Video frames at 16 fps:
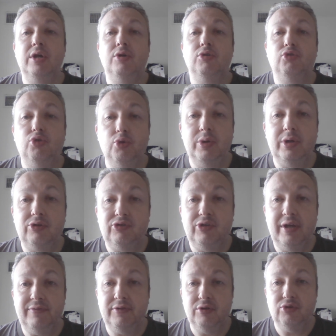Two weeks
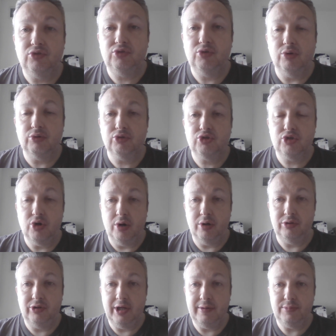after the song's
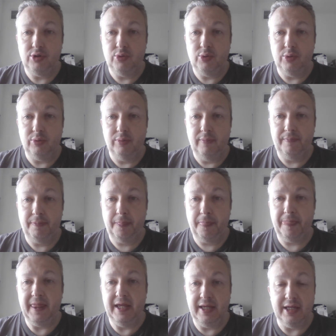chart debut,
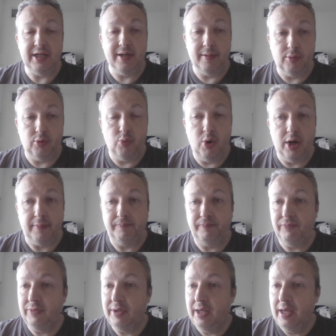it hit number one.
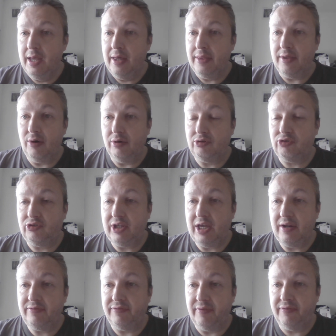There it
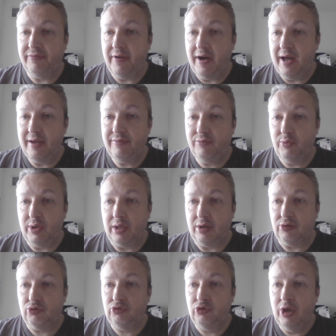stayed for five
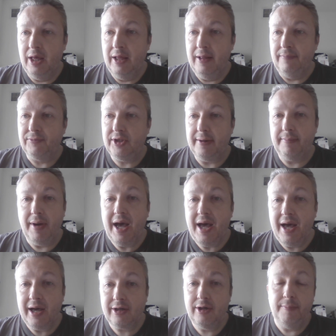weeks. Get
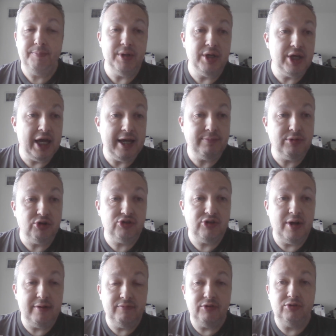Back became the,
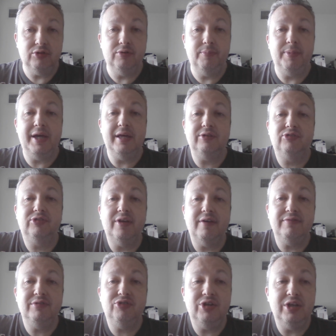seventh, the band's
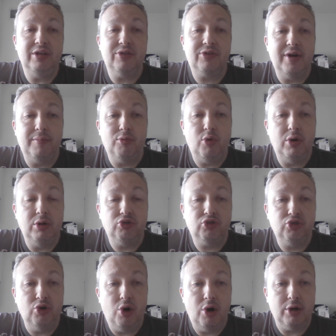17th number one
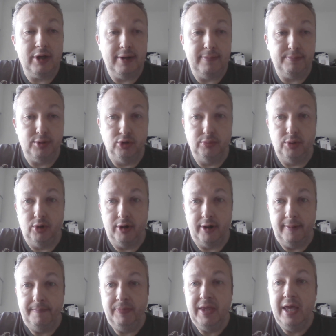song in
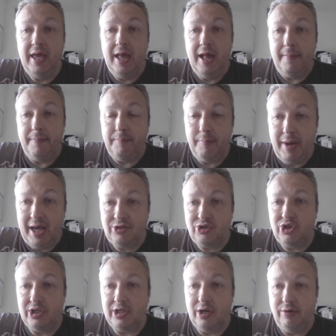Billboard,
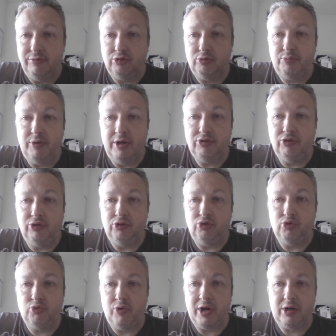matching Elvis
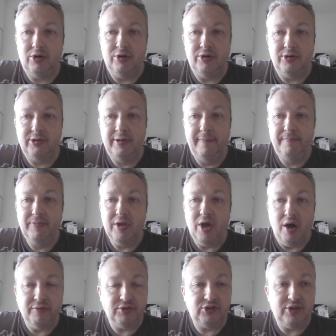Presley's record
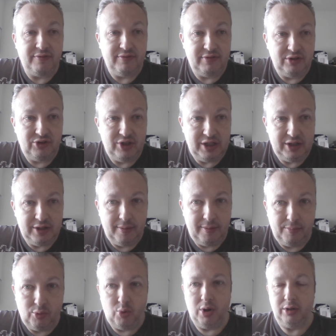of 17
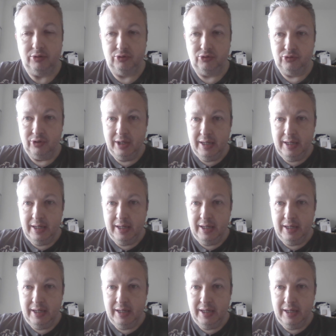number ones.